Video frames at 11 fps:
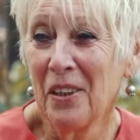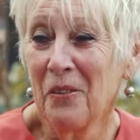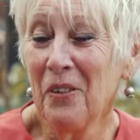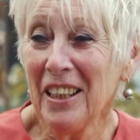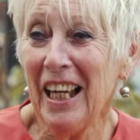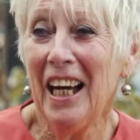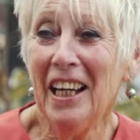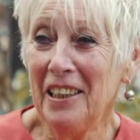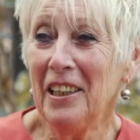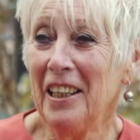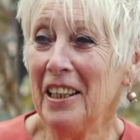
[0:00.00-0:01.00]
Well,
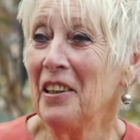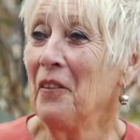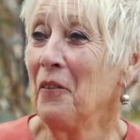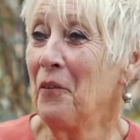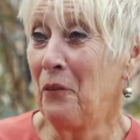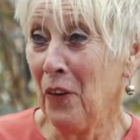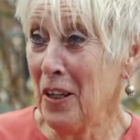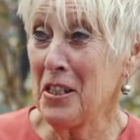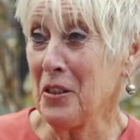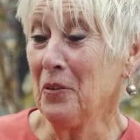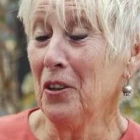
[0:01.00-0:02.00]

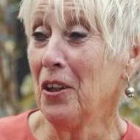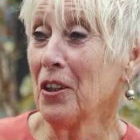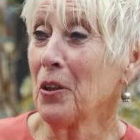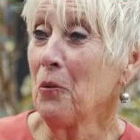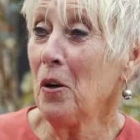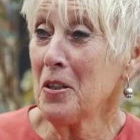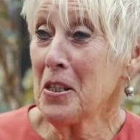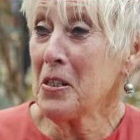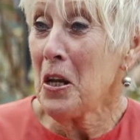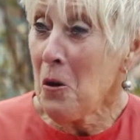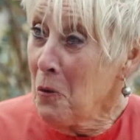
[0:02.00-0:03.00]
first of all, what's
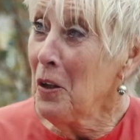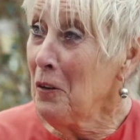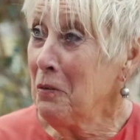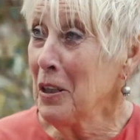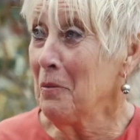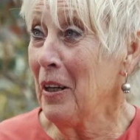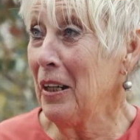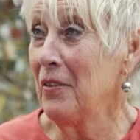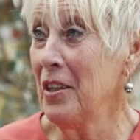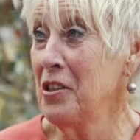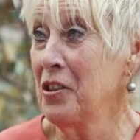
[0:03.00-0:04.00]
so lovely about
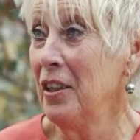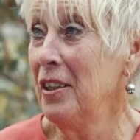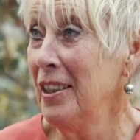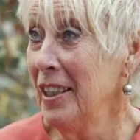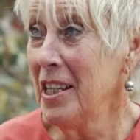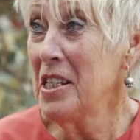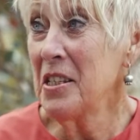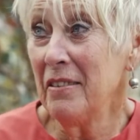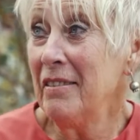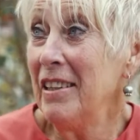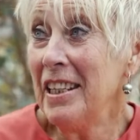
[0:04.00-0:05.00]
this year is
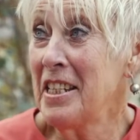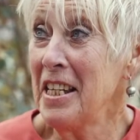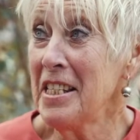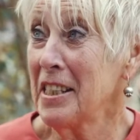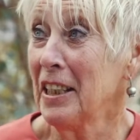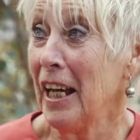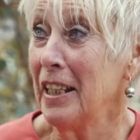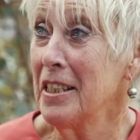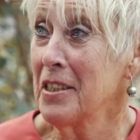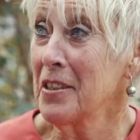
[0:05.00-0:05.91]
it is late.